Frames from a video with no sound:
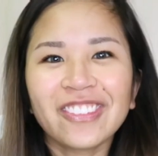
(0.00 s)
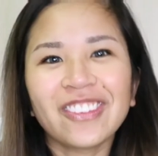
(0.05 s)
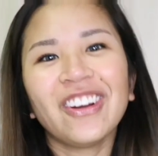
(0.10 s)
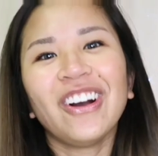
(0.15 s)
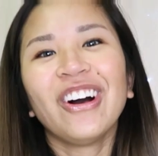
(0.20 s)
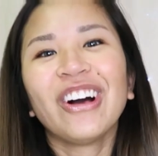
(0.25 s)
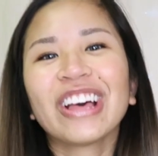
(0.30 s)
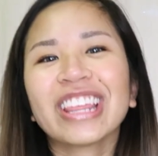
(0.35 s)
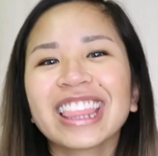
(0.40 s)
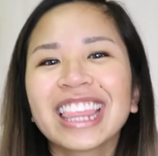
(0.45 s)
for
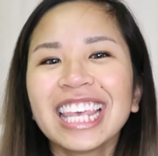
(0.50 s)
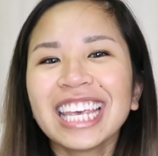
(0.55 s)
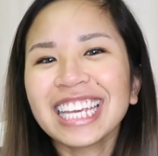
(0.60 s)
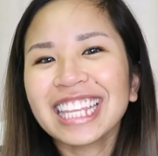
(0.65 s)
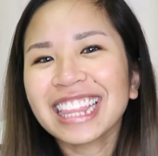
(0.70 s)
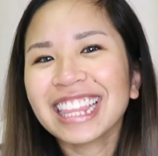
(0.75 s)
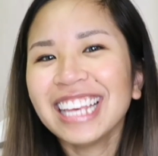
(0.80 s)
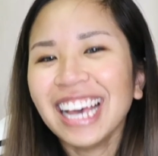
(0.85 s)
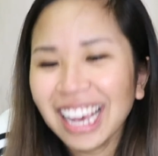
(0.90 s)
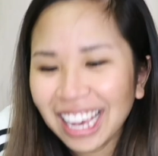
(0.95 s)
all
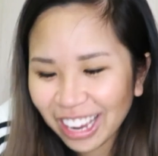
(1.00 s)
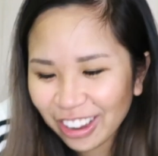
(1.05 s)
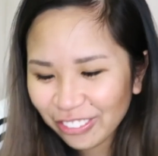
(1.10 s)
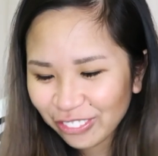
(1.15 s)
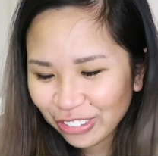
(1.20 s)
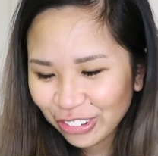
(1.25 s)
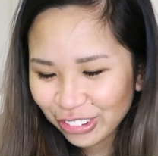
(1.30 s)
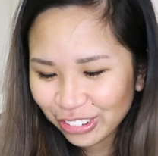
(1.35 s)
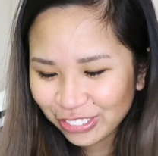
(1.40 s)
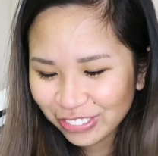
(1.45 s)
like the
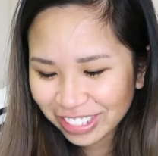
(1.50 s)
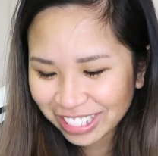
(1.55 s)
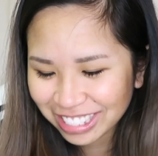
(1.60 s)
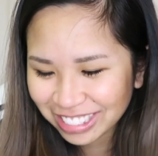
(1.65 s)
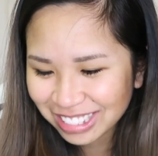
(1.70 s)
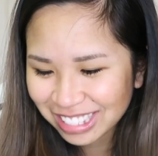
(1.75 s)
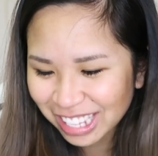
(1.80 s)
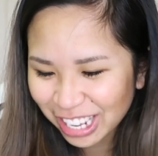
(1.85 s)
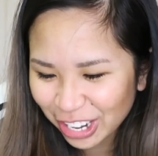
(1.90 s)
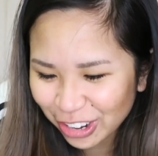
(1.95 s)
iPhone
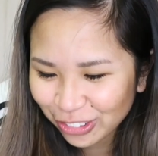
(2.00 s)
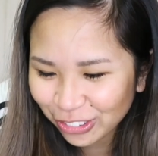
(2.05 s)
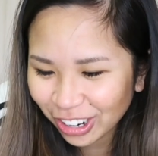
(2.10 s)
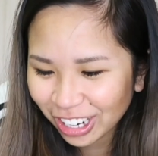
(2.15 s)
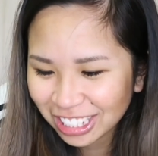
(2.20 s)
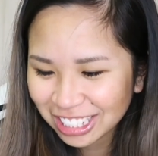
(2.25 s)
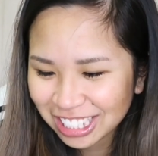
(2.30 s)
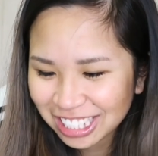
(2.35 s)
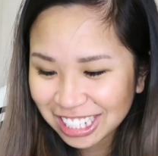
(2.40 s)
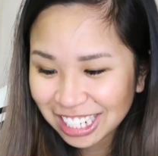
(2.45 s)
videos that I
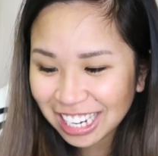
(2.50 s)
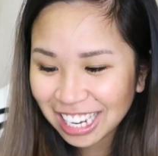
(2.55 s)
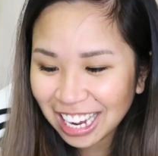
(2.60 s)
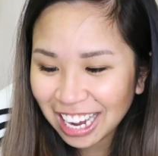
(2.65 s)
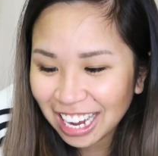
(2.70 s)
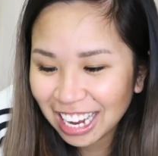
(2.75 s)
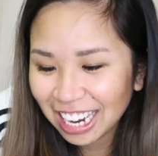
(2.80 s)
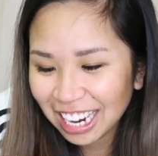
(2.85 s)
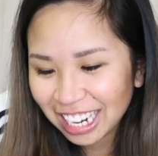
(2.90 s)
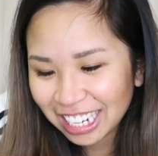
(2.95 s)
watched.
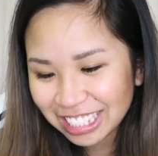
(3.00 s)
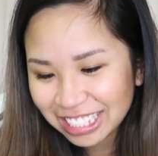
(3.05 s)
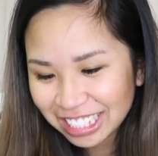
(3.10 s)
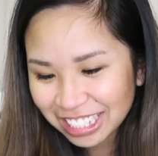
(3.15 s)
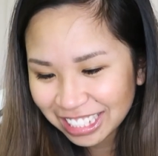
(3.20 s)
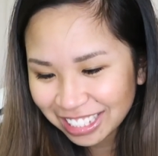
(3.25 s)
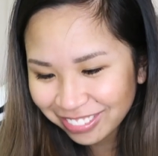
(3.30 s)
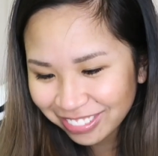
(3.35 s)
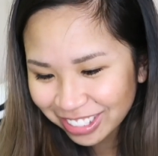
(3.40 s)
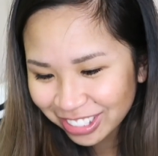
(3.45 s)
I
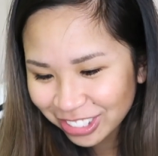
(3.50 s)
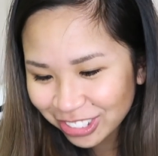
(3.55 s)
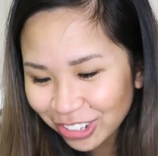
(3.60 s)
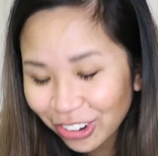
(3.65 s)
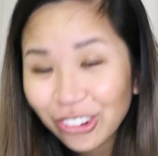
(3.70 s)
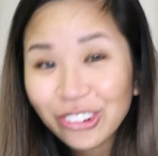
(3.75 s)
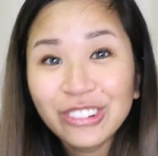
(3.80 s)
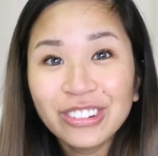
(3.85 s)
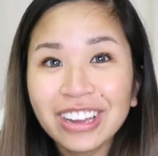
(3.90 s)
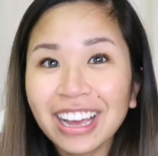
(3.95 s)
didn't even
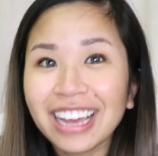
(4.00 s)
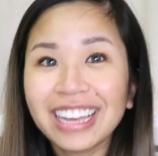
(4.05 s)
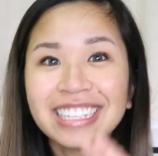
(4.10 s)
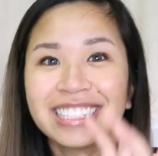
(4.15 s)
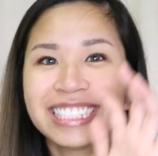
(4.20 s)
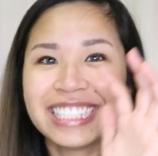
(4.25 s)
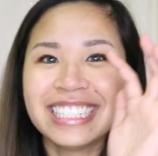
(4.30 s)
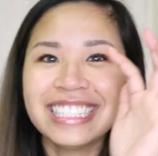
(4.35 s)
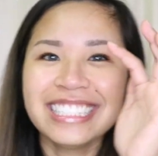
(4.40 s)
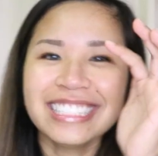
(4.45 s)
know, I
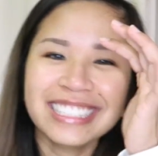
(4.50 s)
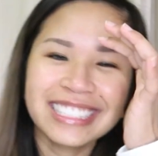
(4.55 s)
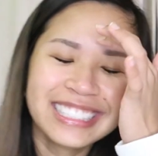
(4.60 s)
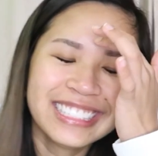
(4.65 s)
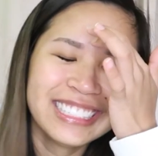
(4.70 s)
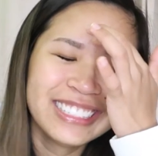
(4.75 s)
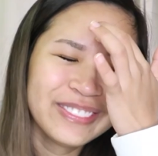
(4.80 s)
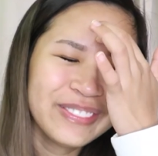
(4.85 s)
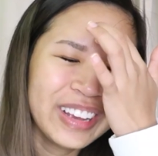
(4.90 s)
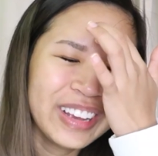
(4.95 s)
didn't